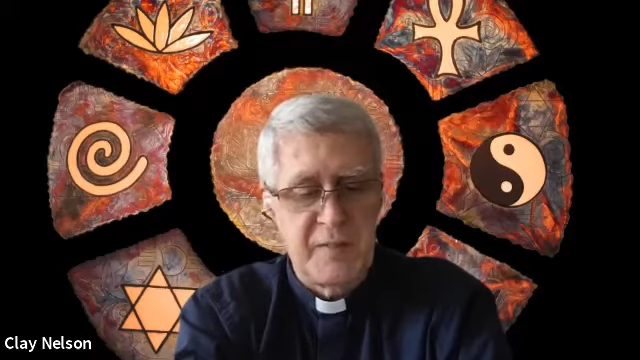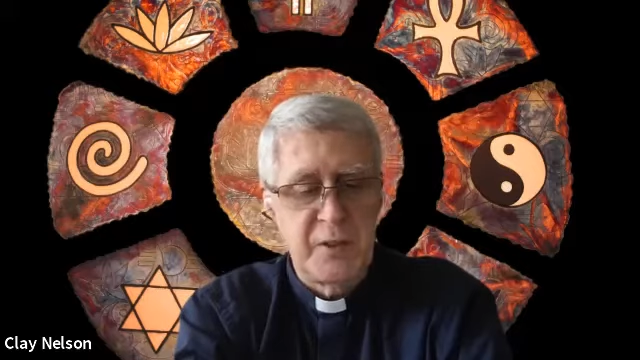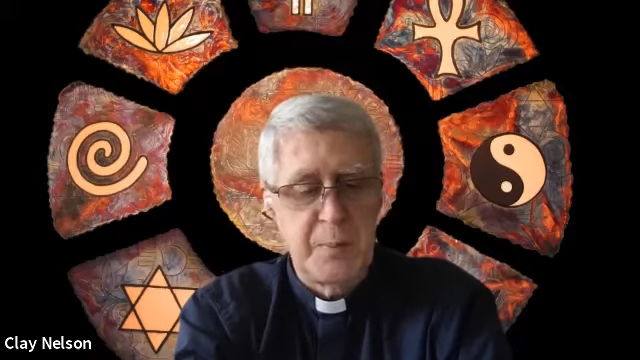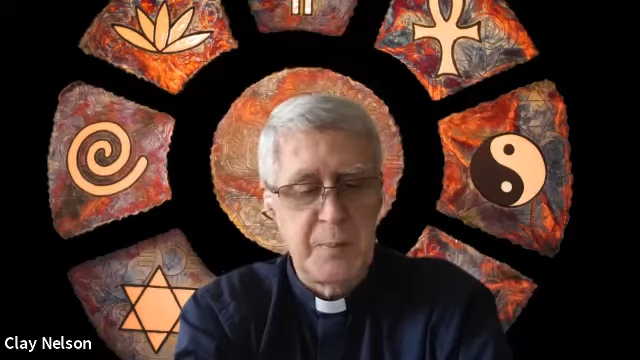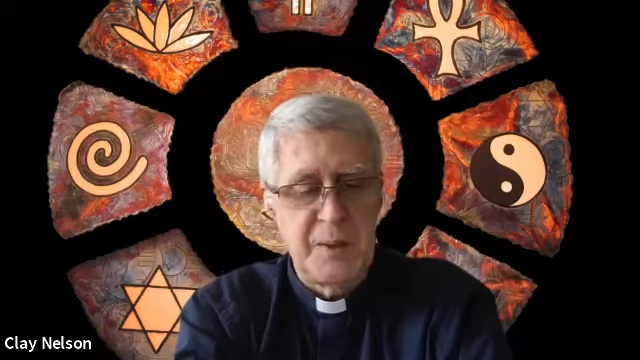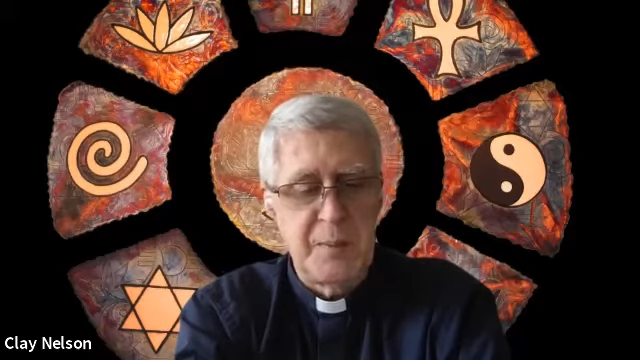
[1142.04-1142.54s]

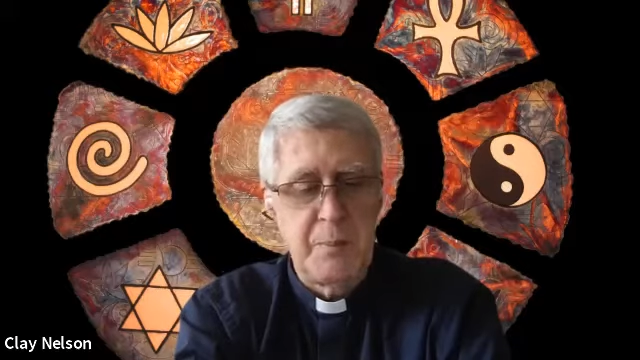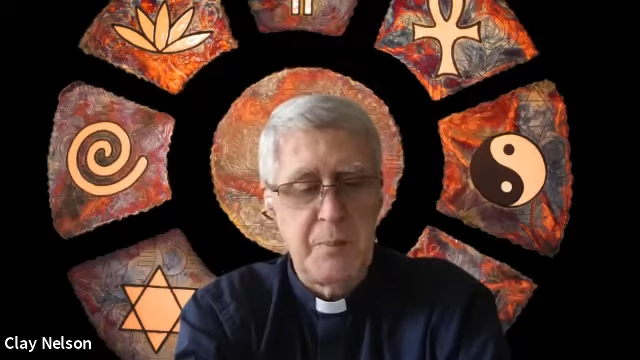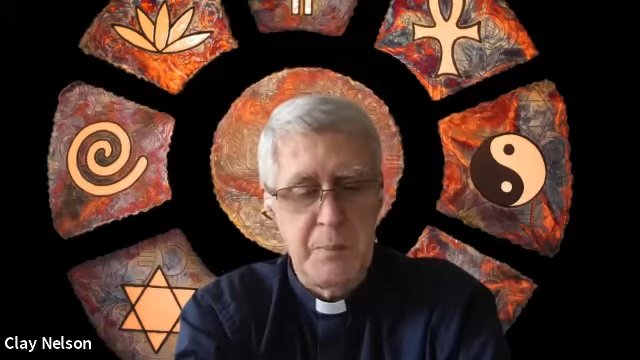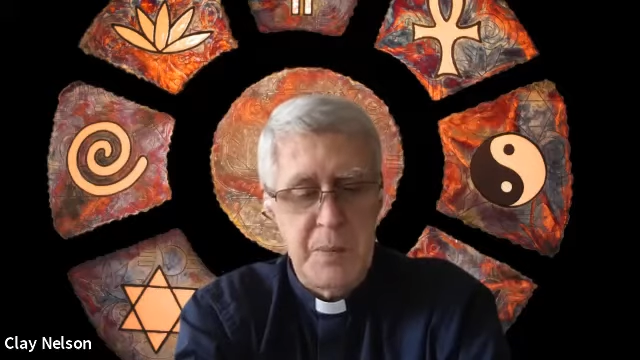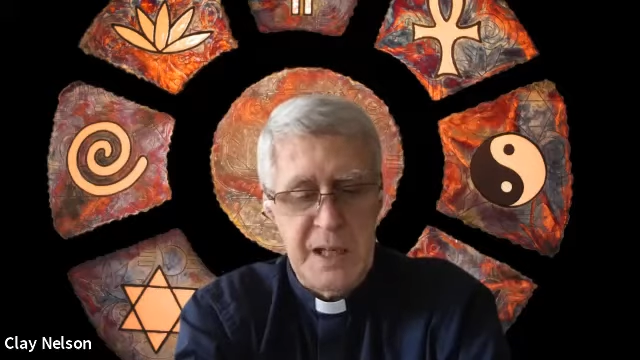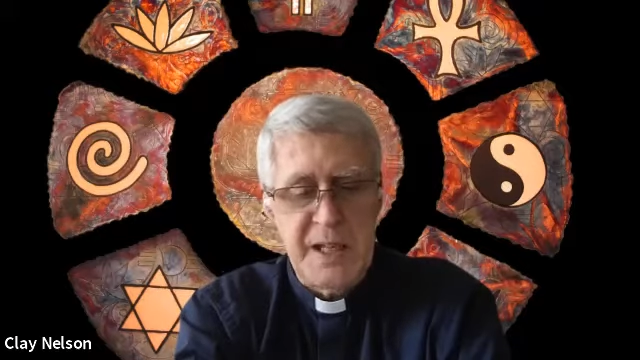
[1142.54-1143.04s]
government,
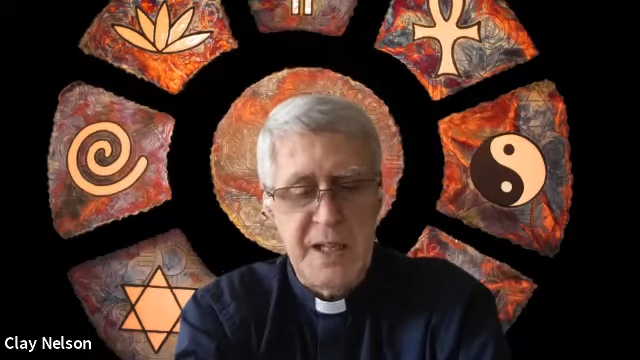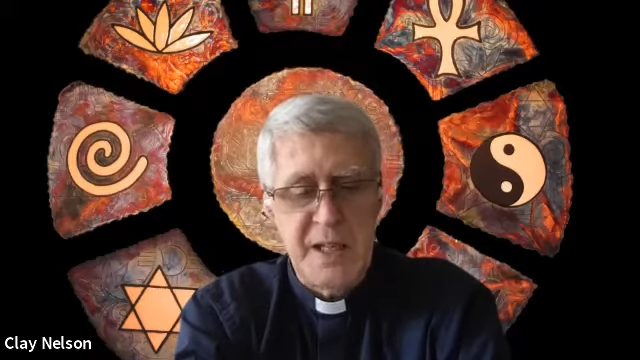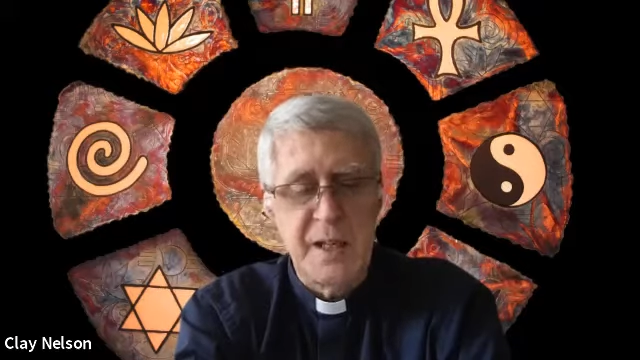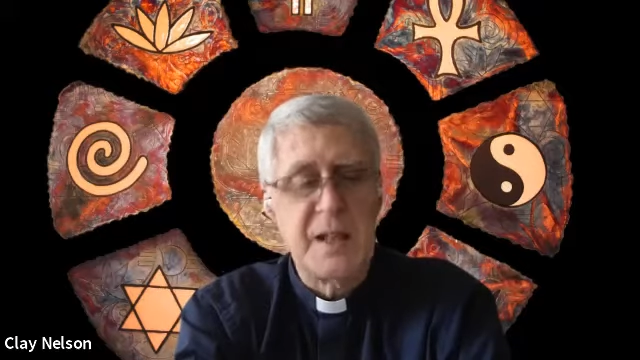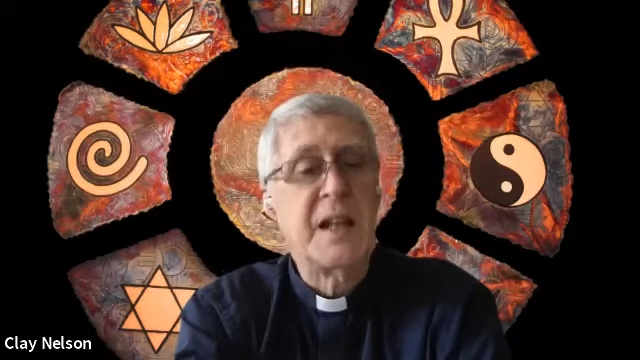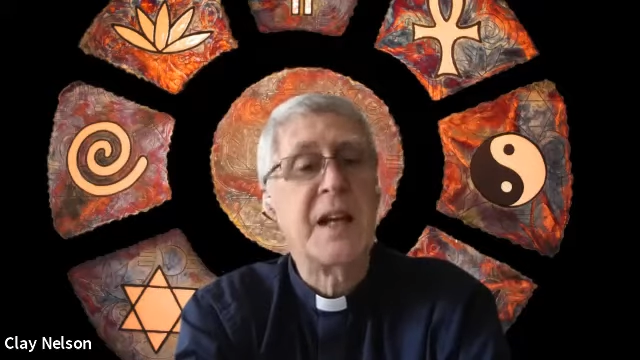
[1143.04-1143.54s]

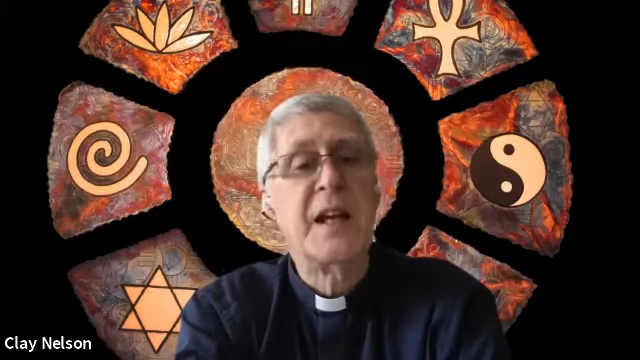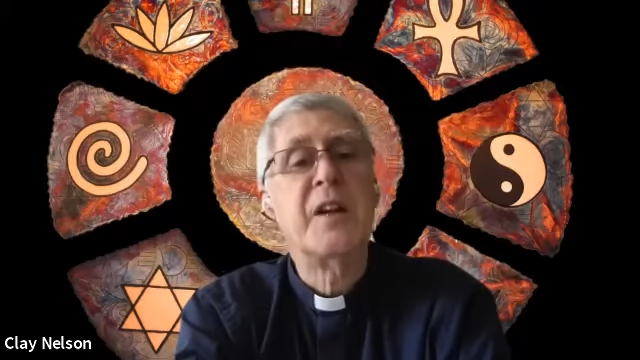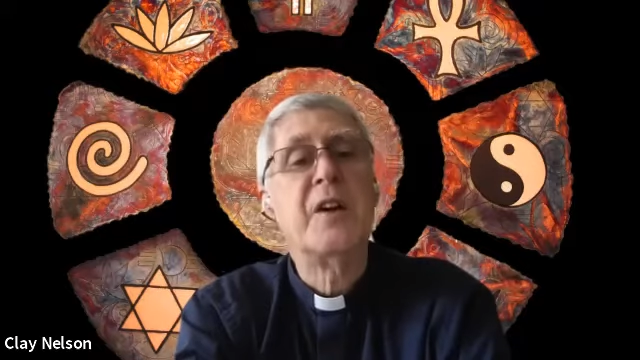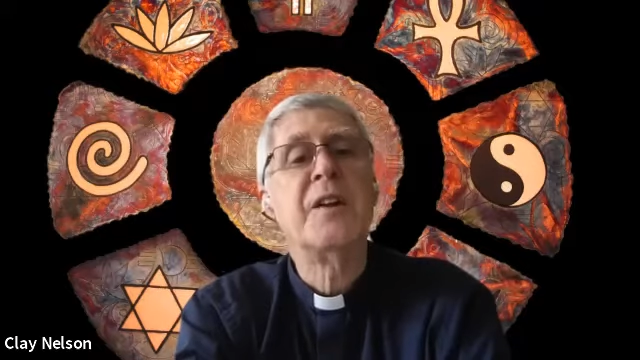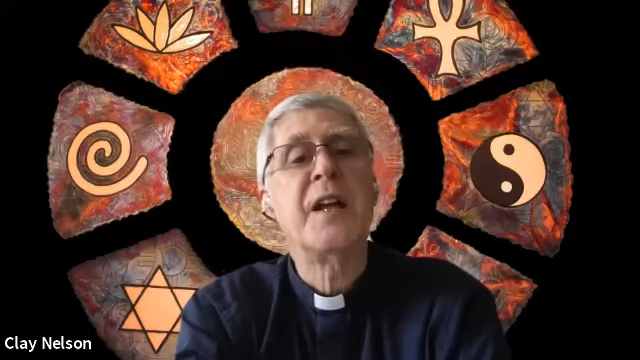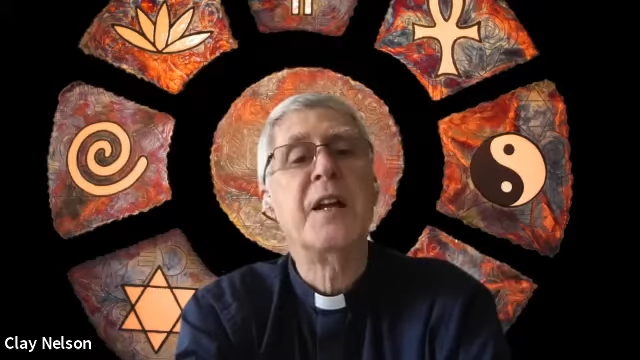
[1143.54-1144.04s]
media,
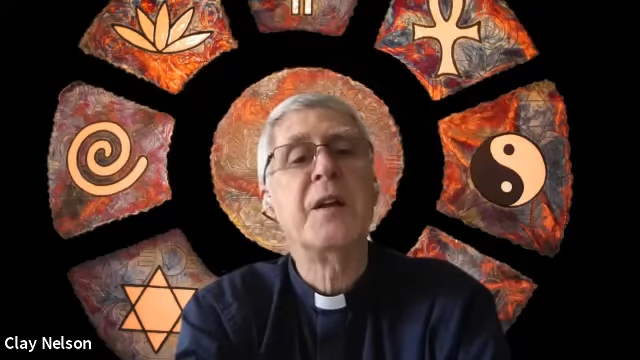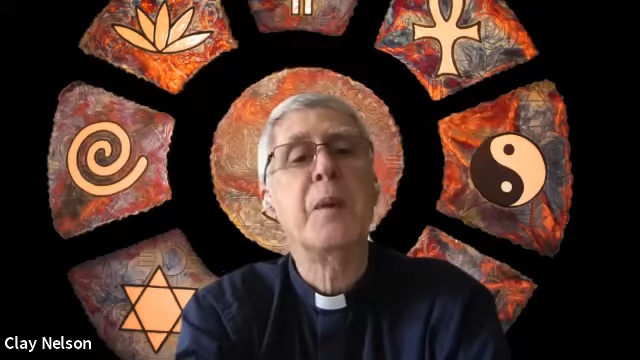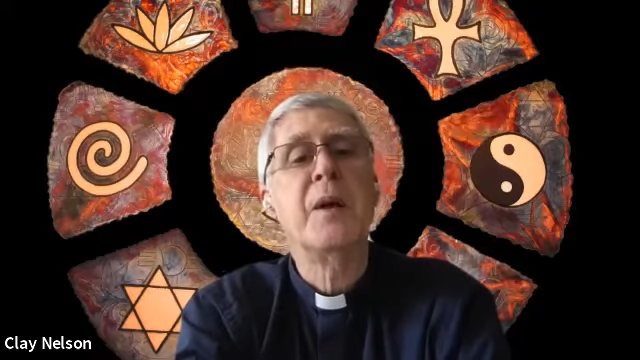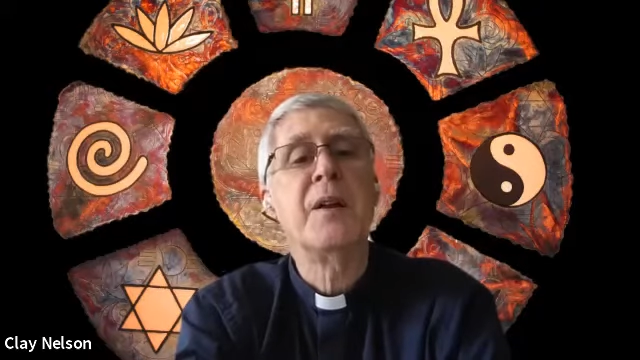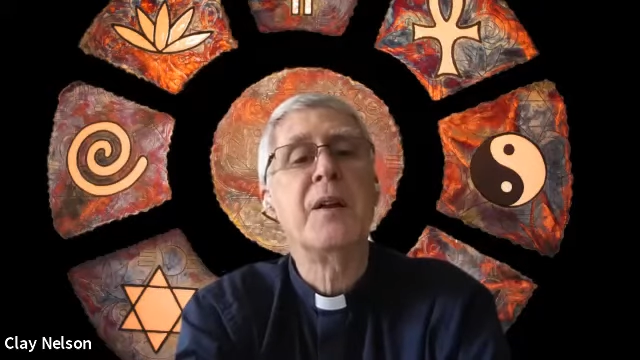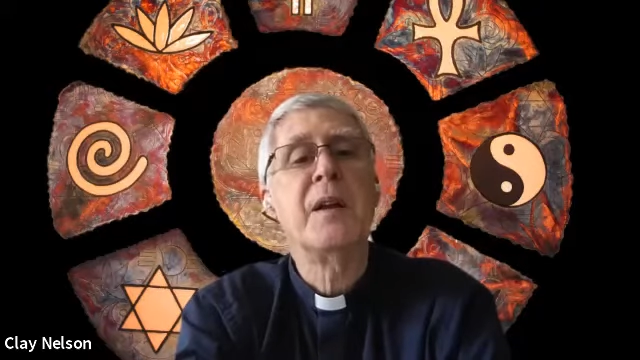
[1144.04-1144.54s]

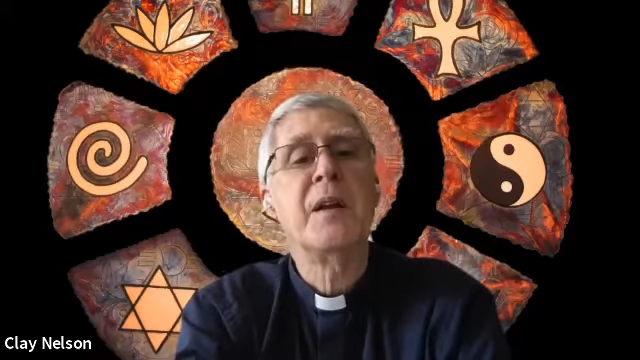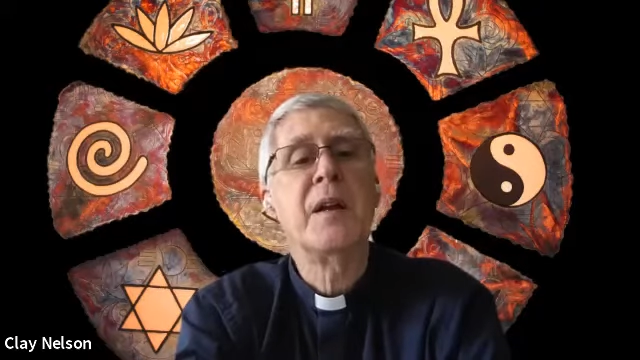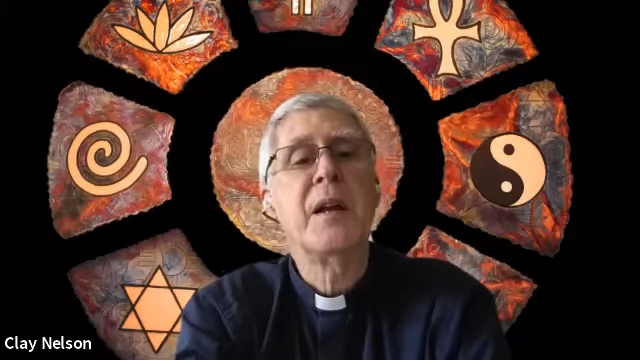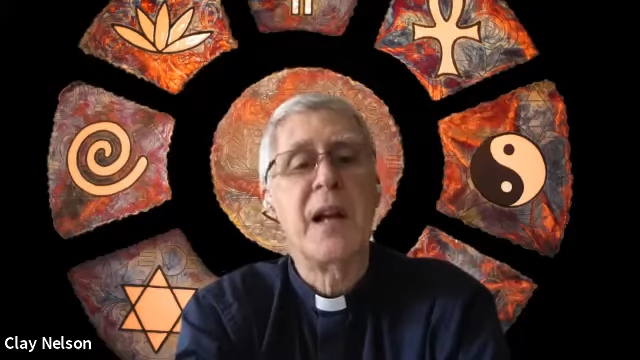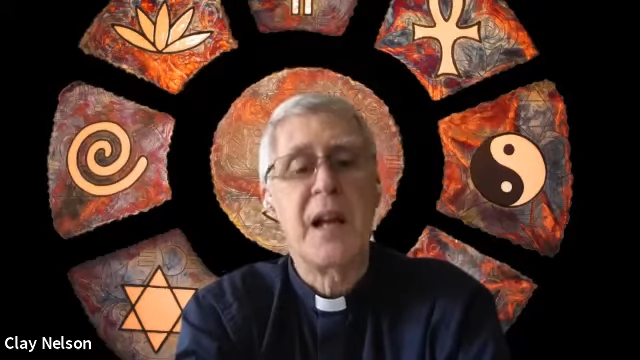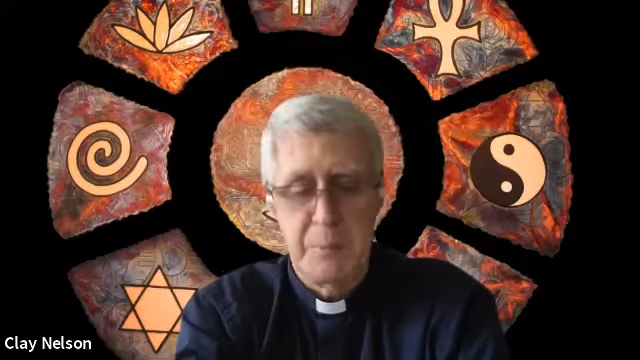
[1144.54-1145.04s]
entertainment,
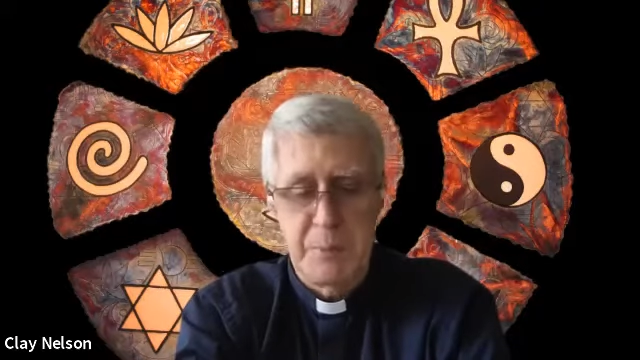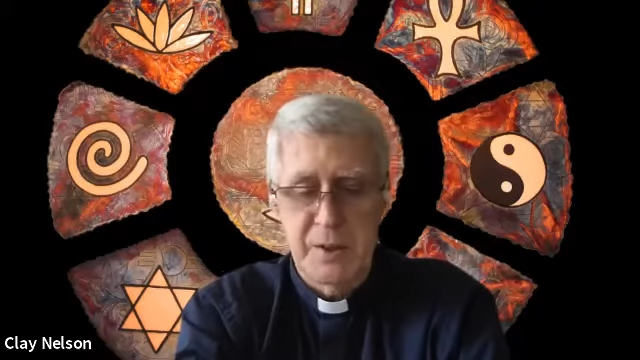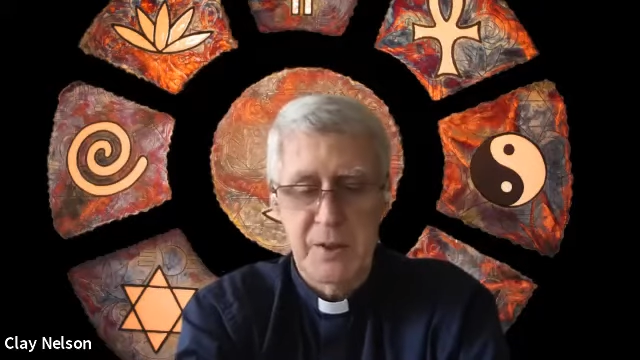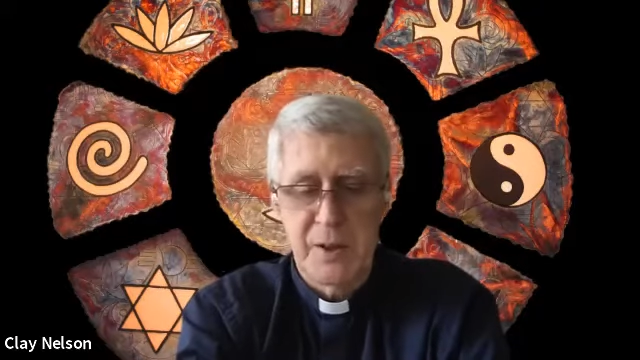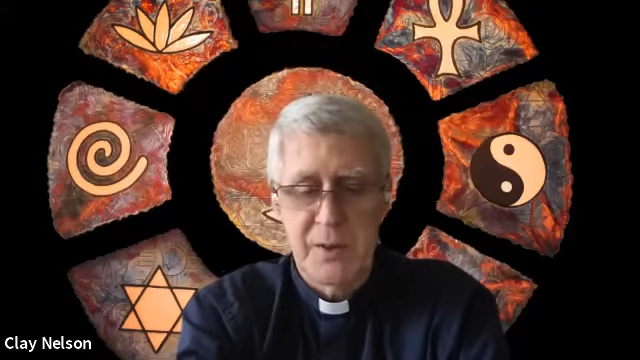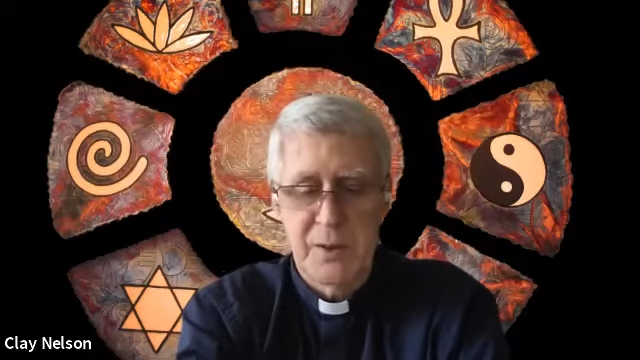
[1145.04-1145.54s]
and
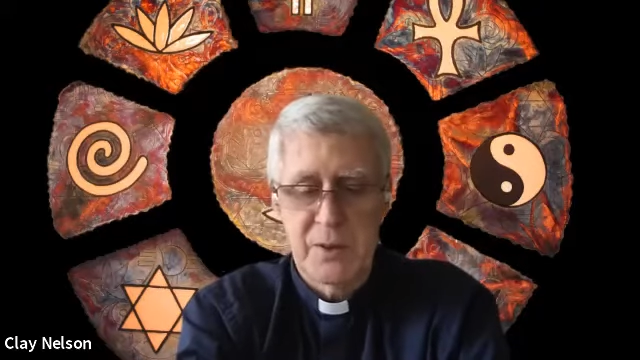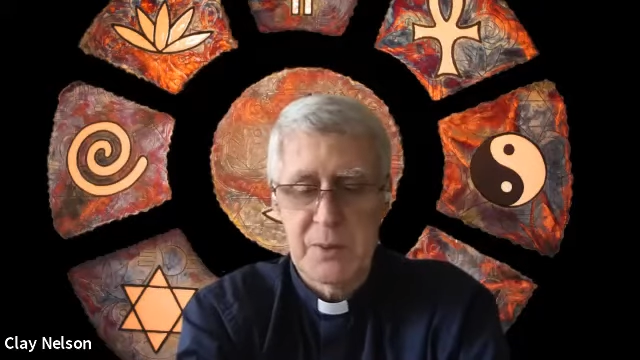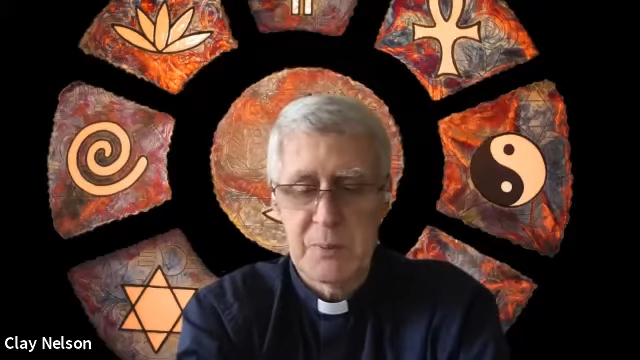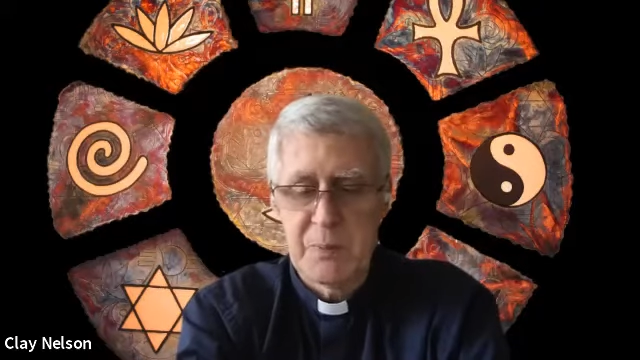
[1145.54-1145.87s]
business.